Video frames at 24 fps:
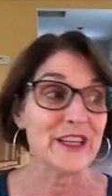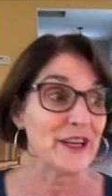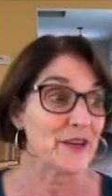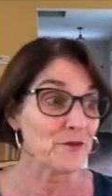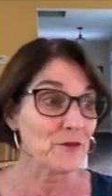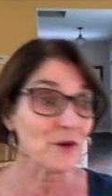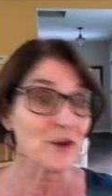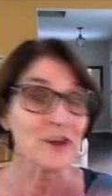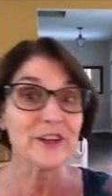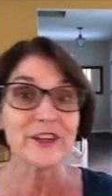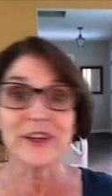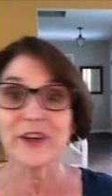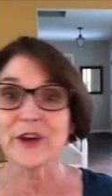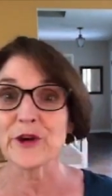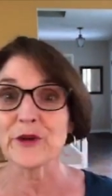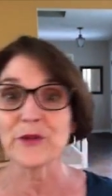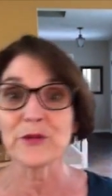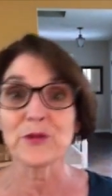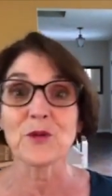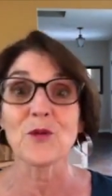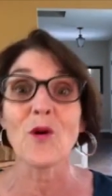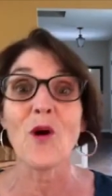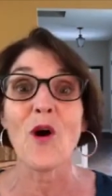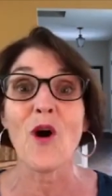If we're going to go
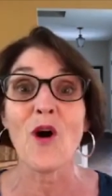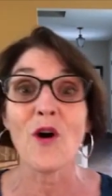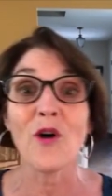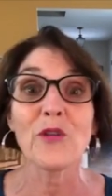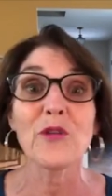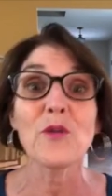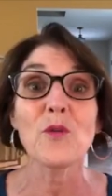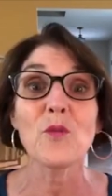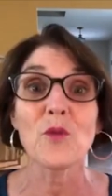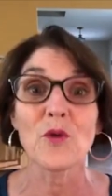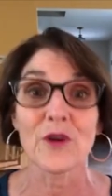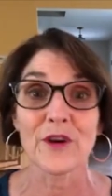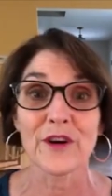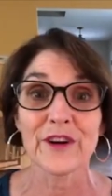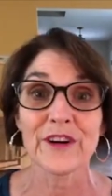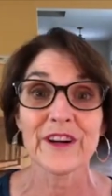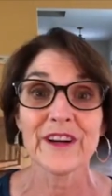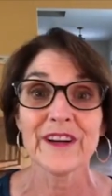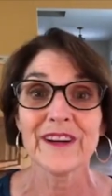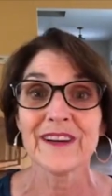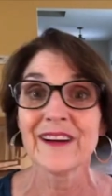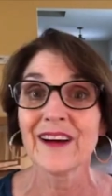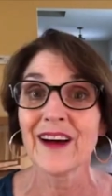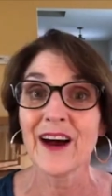through all the work
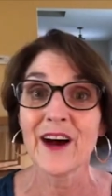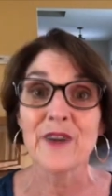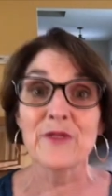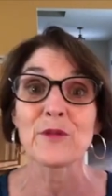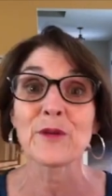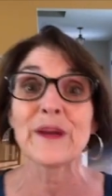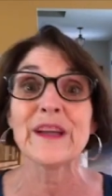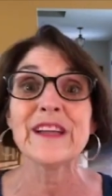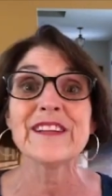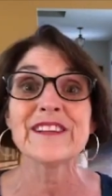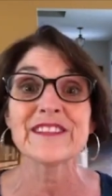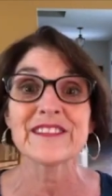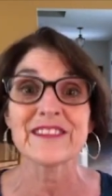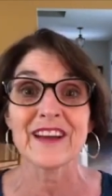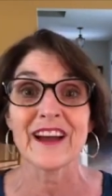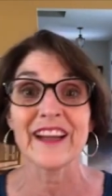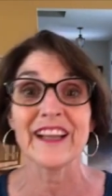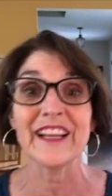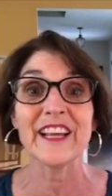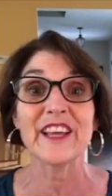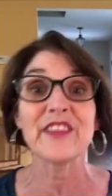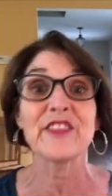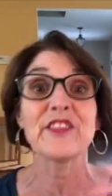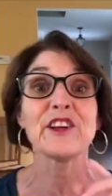of
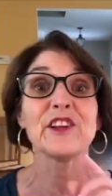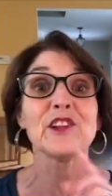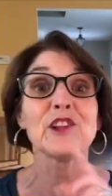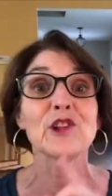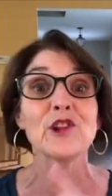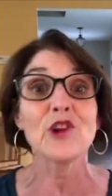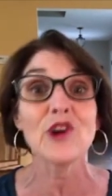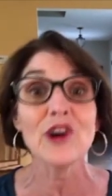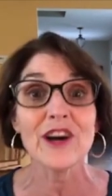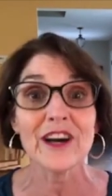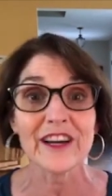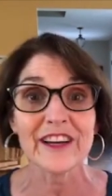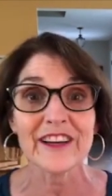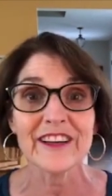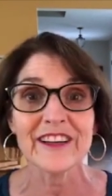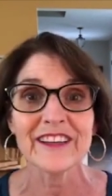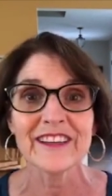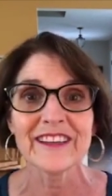redesigning the look,